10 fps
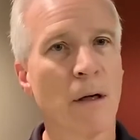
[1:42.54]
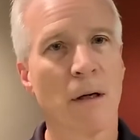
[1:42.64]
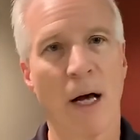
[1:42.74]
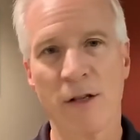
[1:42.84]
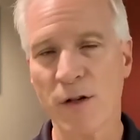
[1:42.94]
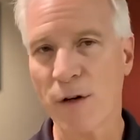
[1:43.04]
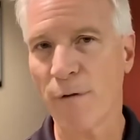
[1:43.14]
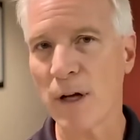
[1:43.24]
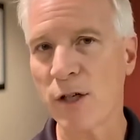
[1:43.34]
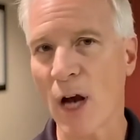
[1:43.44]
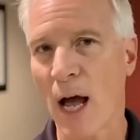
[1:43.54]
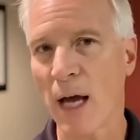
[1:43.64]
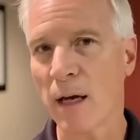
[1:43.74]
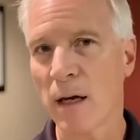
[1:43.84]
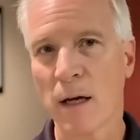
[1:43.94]
not just
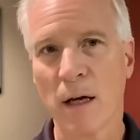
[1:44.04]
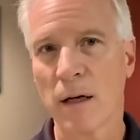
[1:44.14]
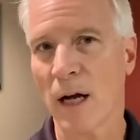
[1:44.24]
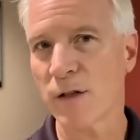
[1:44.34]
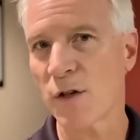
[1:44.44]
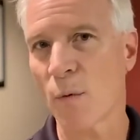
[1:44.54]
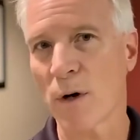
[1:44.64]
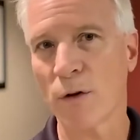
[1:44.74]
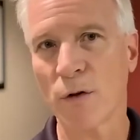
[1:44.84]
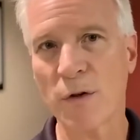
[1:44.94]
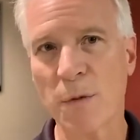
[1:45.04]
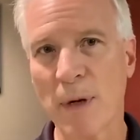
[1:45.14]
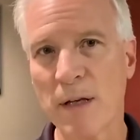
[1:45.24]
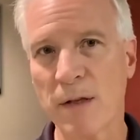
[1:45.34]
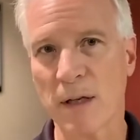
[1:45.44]
fungi, not just one or two
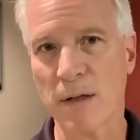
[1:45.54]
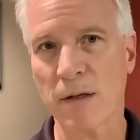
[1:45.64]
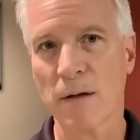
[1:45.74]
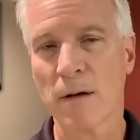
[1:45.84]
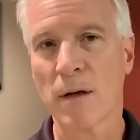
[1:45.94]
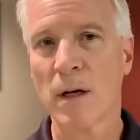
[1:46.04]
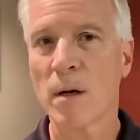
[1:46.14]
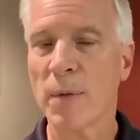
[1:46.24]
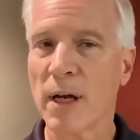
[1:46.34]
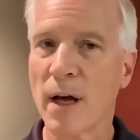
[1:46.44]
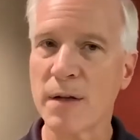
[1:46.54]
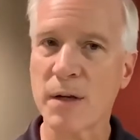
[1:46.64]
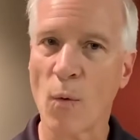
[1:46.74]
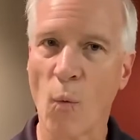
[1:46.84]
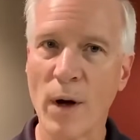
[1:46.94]
species. Because
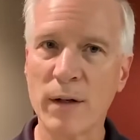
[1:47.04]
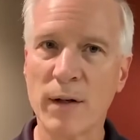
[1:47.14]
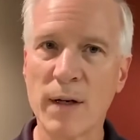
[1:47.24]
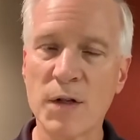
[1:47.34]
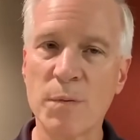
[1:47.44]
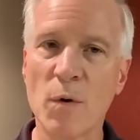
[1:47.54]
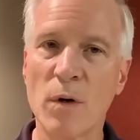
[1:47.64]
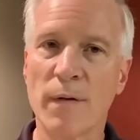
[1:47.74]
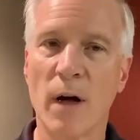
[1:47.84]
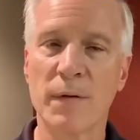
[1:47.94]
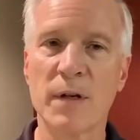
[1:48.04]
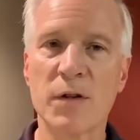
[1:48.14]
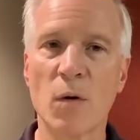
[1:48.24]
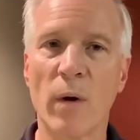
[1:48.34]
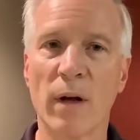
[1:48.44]
1 teaspoon of healthy
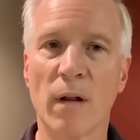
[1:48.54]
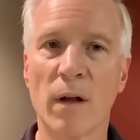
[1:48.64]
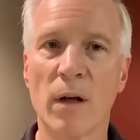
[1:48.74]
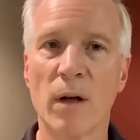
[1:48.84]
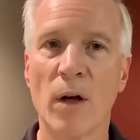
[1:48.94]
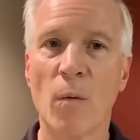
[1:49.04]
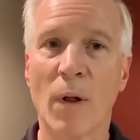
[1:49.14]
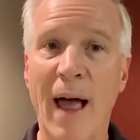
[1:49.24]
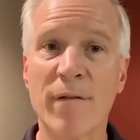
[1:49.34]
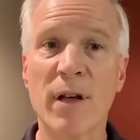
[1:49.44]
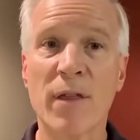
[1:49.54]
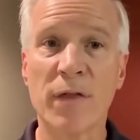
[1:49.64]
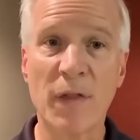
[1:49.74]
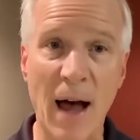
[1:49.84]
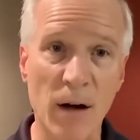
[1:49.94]
soil will have
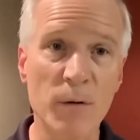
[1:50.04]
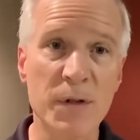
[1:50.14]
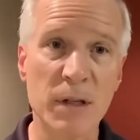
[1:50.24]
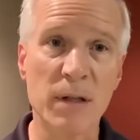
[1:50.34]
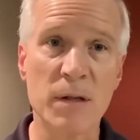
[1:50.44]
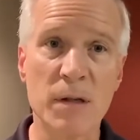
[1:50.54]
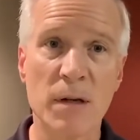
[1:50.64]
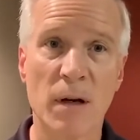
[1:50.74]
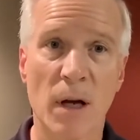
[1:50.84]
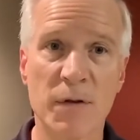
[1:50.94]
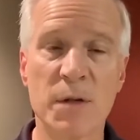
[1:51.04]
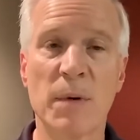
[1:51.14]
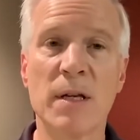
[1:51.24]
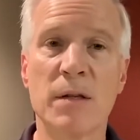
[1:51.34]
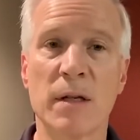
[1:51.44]
thousands of
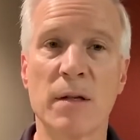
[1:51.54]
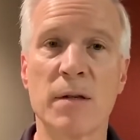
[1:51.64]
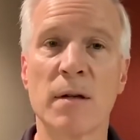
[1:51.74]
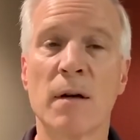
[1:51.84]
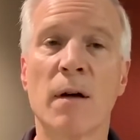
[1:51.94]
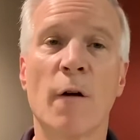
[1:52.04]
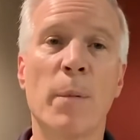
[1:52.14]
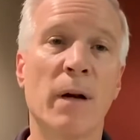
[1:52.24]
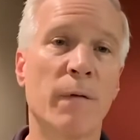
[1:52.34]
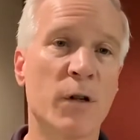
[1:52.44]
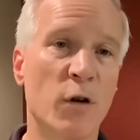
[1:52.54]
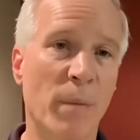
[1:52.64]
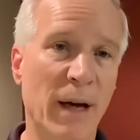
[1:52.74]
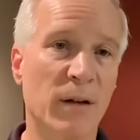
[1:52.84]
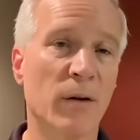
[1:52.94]
species of beneficial
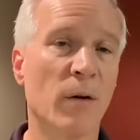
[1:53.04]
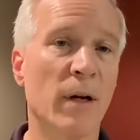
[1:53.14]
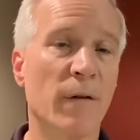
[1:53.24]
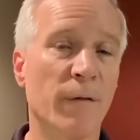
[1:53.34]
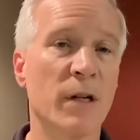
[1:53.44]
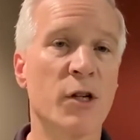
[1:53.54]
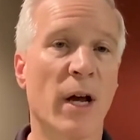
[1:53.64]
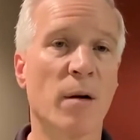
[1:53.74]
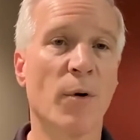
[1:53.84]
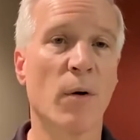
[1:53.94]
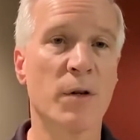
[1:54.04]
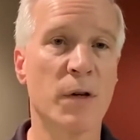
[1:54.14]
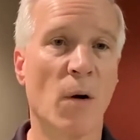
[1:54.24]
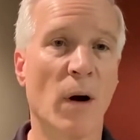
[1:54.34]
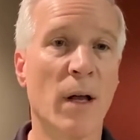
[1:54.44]
bacteria, fungi, and
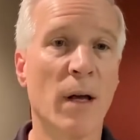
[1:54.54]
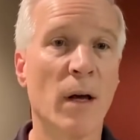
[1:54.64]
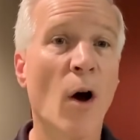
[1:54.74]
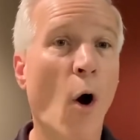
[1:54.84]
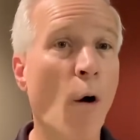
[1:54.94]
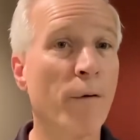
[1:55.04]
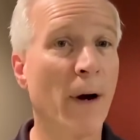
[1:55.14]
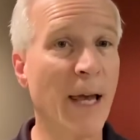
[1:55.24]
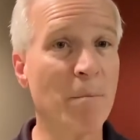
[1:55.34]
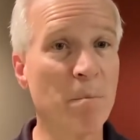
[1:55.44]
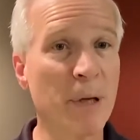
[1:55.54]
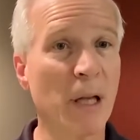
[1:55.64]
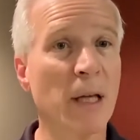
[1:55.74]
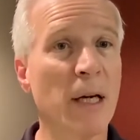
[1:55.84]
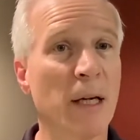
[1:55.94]
protozoa, over 1
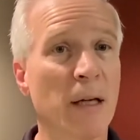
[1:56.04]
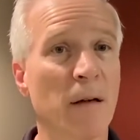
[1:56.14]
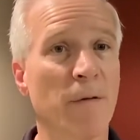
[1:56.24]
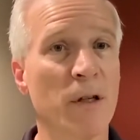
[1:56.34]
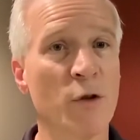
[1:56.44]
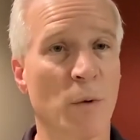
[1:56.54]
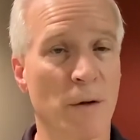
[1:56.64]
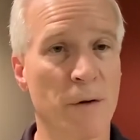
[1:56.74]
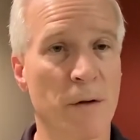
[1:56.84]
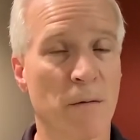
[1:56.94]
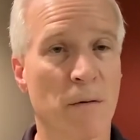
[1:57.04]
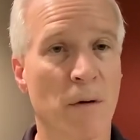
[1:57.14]
billion individuals.